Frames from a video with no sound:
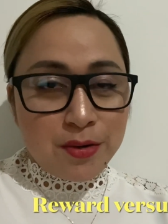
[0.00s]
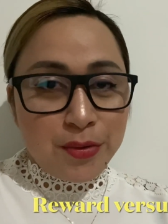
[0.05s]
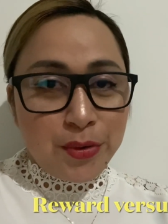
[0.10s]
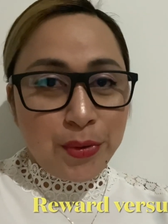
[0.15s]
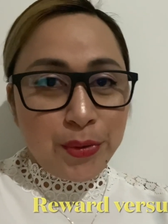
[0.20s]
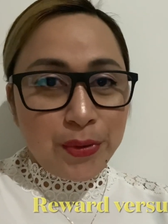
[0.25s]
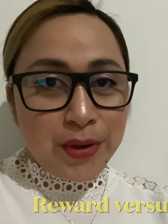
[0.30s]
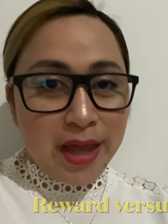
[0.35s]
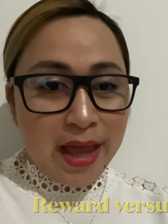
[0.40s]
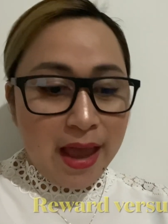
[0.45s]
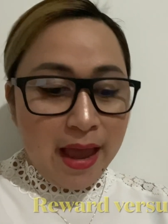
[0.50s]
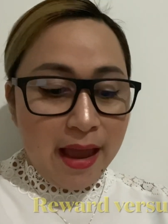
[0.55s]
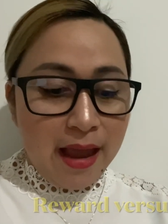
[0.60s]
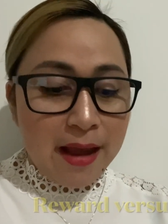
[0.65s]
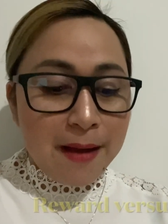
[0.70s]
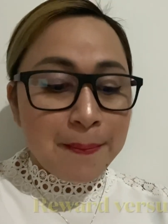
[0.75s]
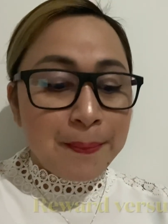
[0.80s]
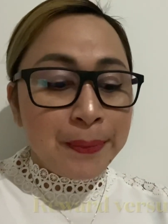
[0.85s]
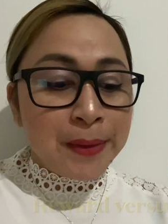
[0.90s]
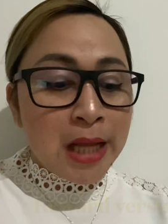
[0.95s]

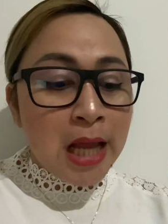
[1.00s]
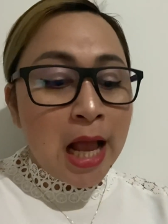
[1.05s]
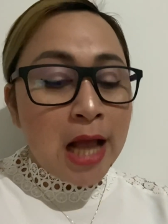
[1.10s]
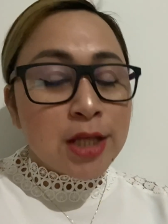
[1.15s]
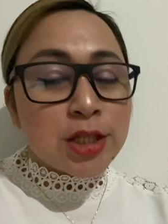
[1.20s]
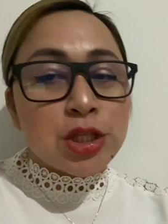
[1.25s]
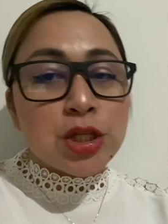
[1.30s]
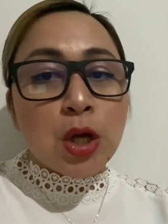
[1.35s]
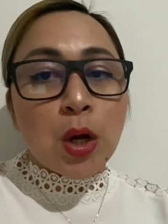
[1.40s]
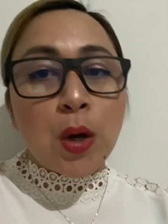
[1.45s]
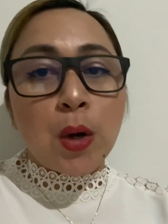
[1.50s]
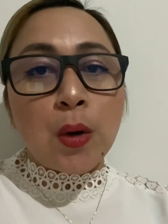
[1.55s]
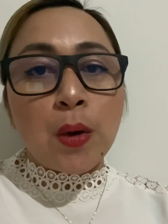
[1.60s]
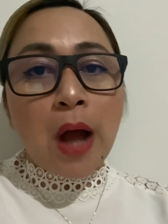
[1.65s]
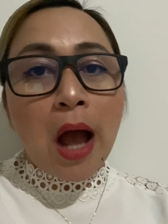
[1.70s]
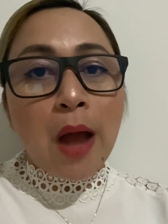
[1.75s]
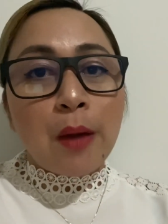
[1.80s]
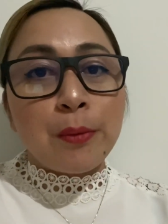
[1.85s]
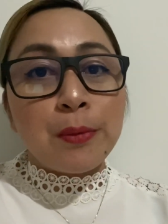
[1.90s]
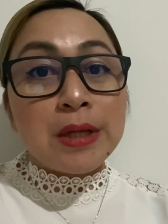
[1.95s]
Okay, so
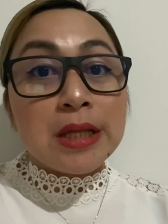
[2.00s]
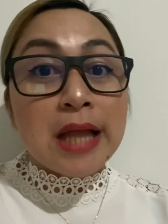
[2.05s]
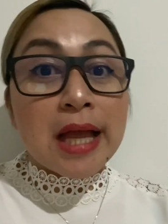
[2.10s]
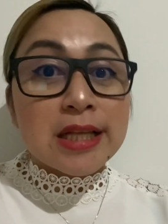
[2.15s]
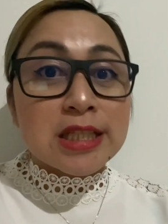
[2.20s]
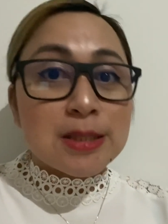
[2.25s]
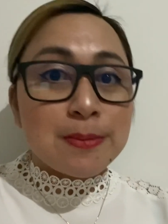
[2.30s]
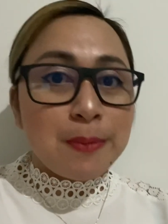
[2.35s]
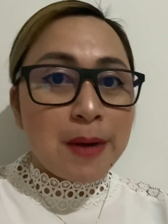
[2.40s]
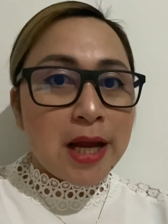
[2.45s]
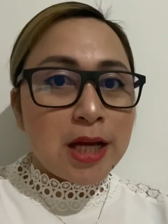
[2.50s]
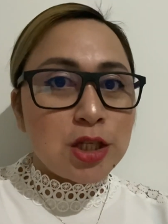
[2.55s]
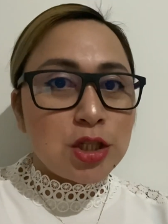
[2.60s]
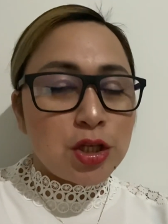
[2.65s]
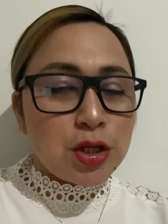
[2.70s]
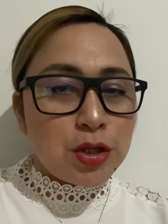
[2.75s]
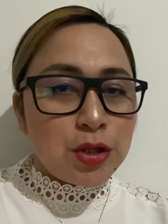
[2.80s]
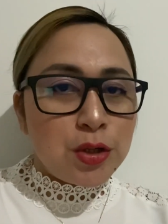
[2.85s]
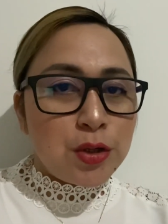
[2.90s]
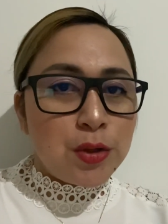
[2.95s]
I will explain
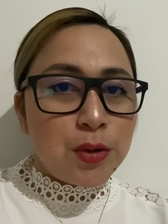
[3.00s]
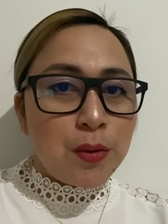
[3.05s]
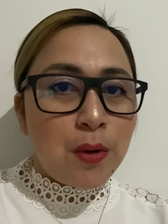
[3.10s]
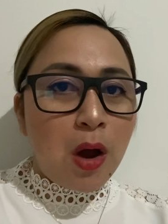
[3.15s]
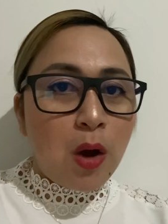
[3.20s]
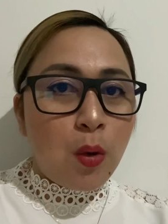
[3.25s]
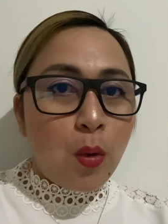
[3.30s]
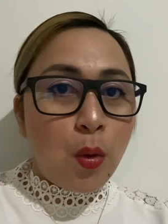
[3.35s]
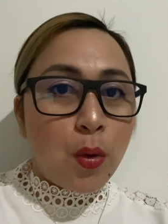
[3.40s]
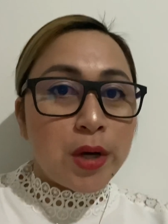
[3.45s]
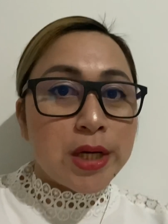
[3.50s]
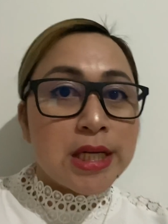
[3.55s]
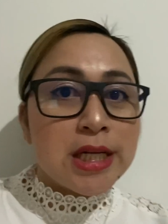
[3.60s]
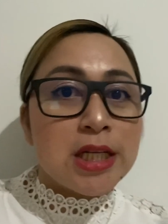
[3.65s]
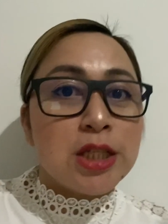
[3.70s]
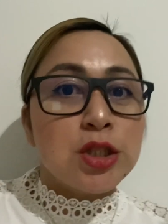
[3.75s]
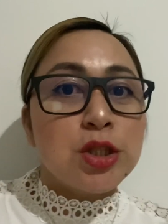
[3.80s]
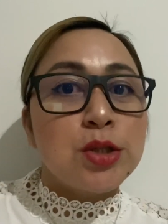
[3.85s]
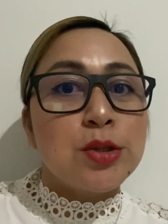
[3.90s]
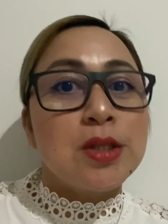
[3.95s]
to you
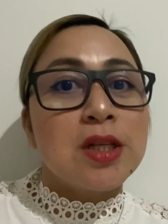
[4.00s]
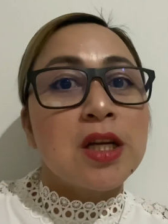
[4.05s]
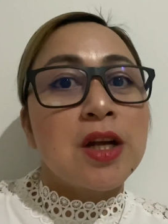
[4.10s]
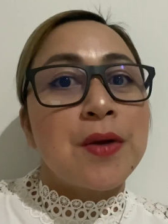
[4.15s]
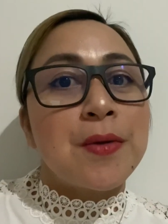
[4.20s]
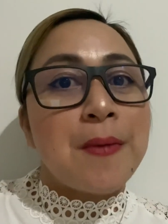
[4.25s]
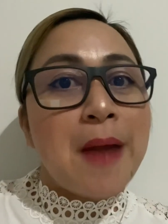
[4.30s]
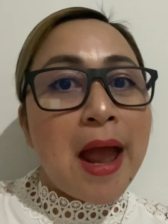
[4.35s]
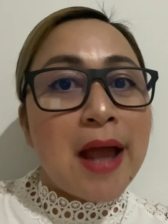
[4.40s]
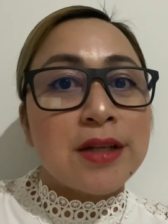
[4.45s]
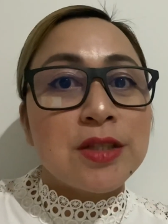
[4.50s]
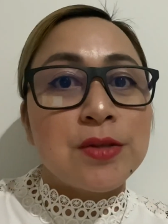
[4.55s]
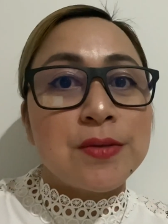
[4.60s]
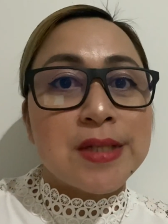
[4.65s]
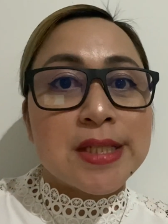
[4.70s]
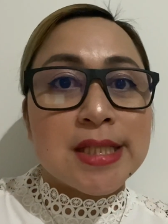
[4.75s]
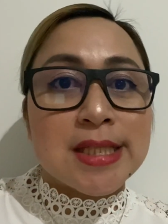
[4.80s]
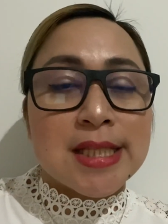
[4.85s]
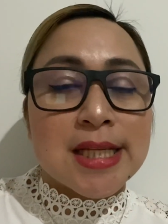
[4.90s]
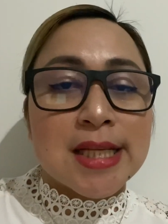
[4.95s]
according to the
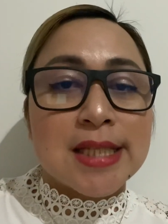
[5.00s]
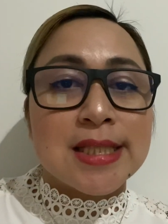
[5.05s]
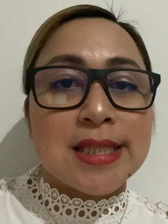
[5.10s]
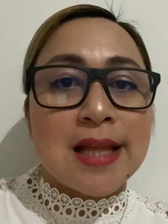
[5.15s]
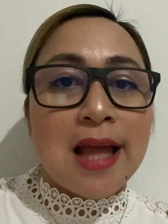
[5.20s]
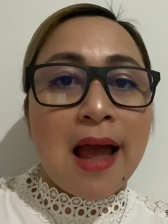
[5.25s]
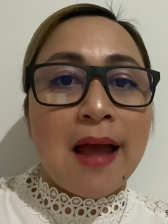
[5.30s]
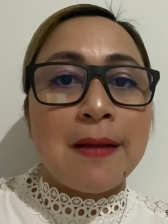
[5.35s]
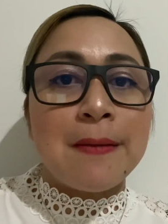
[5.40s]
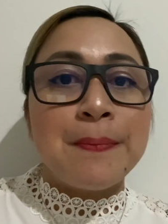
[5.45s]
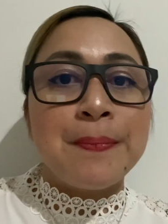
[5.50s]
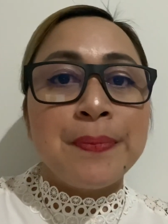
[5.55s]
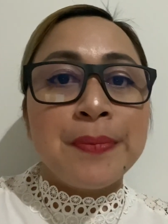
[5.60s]
characteristics that